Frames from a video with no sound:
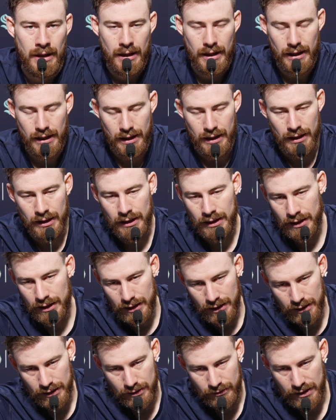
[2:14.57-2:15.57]
in
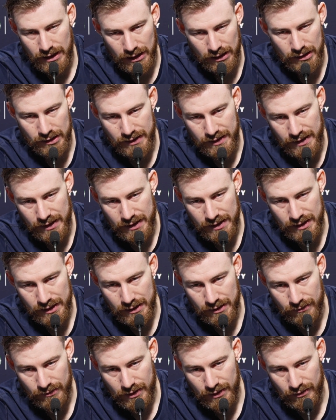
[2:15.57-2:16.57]
in the regular
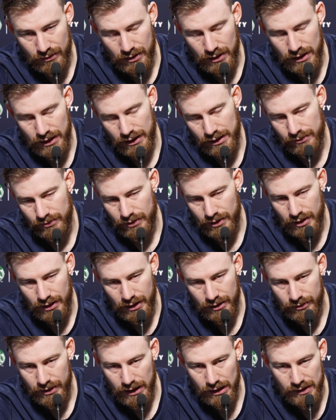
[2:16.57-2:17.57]
season or like we are in
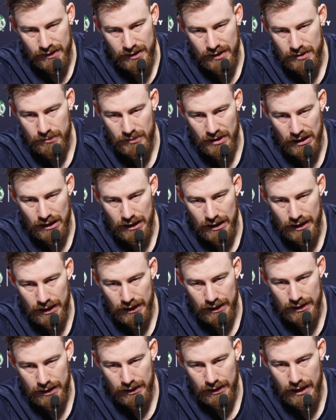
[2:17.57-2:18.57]
the regular season but
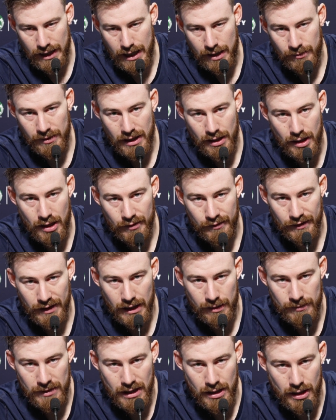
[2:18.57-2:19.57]
like game day off
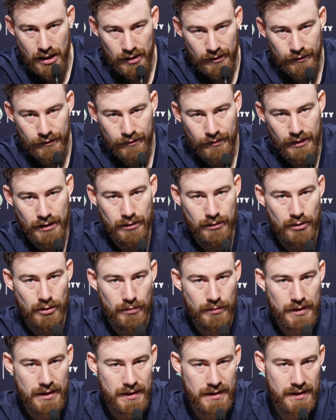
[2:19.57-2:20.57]
game day off we don't
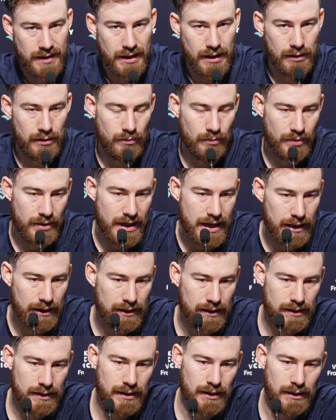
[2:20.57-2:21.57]
always get to
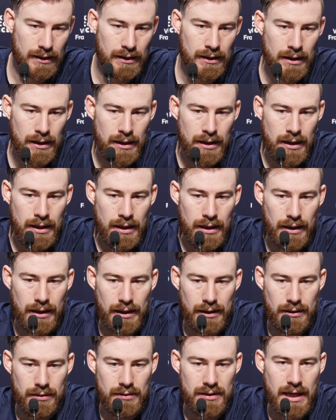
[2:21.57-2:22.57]
practice and
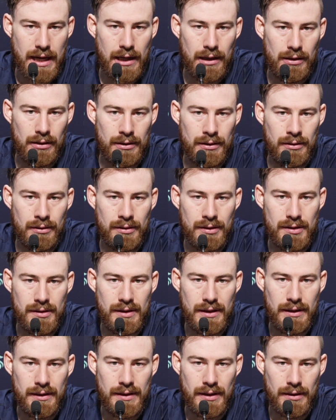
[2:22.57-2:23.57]
get to dial in on the
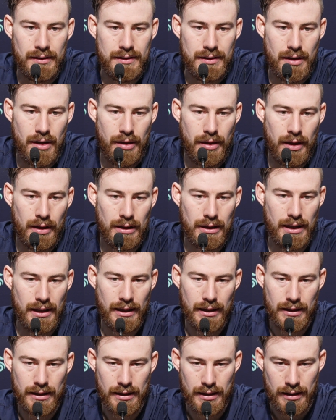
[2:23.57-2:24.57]
details so i think
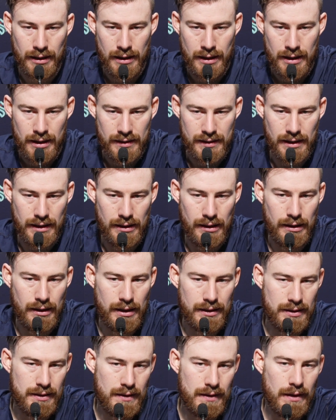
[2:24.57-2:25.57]
like it's not
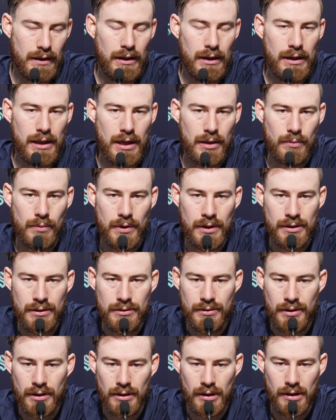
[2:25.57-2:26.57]
necessarily like one
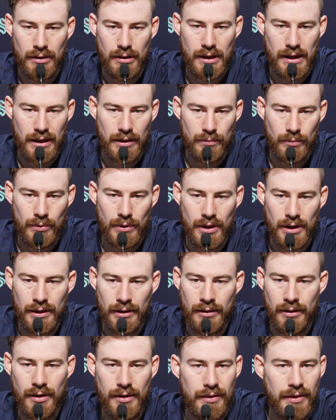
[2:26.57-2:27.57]
drill or like
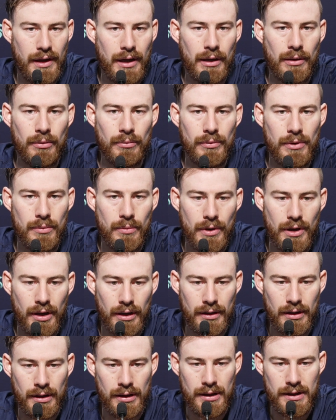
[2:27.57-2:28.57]
one thing we
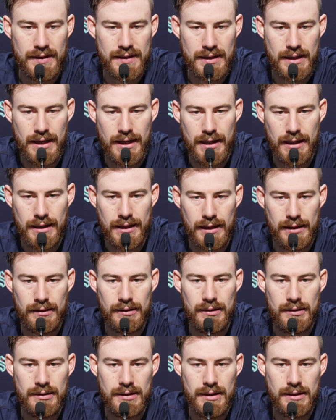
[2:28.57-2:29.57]
worked on it's like getting
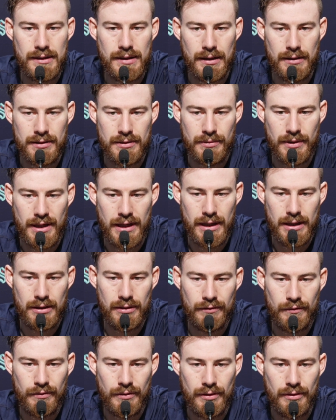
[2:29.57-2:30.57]
the details right
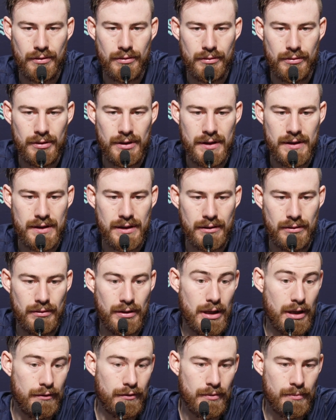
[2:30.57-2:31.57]
for the goalies and
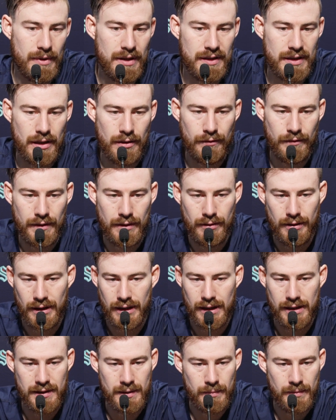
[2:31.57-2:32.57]
like for myself i don't i
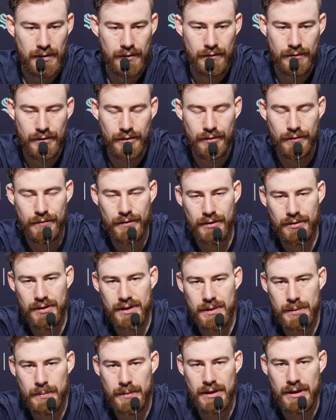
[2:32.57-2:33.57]
can't speak for for
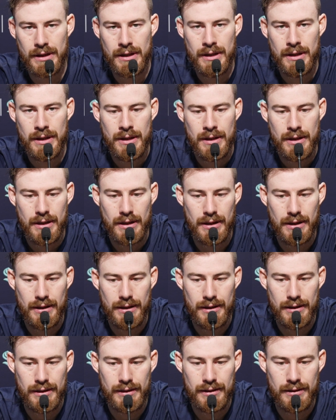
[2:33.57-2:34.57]
chris but
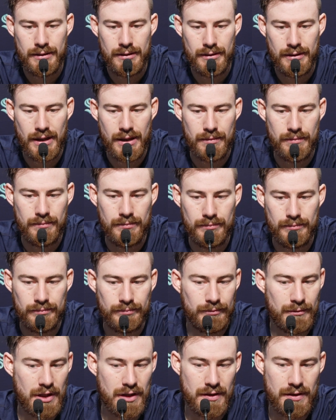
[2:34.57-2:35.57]
uh yeah
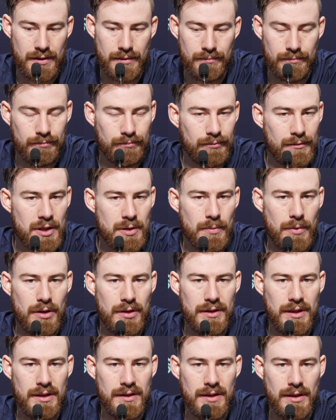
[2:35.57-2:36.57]
just small
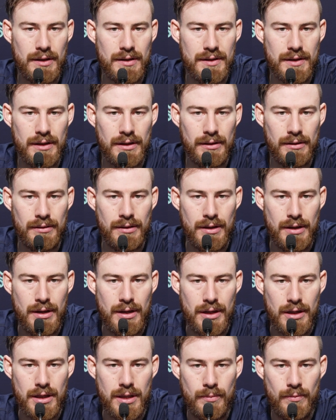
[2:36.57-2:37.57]
details and
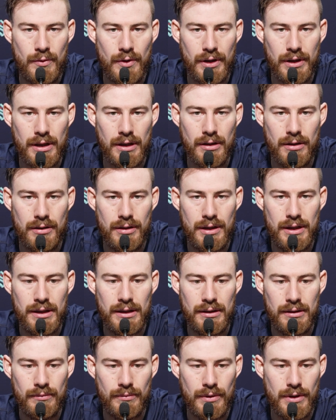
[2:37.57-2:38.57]
keep working hard
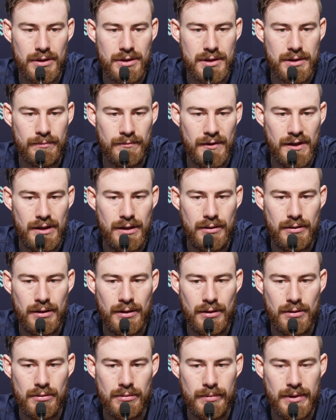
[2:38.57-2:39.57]
and watch some video
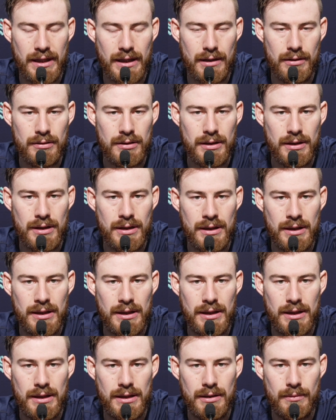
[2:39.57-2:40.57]
and go back out there and
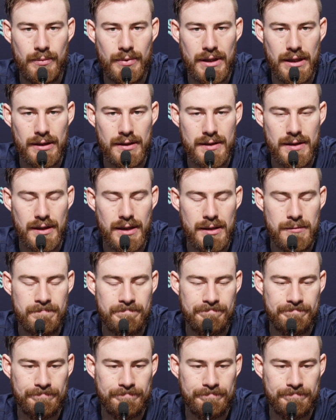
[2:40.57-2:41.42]
uh, practice again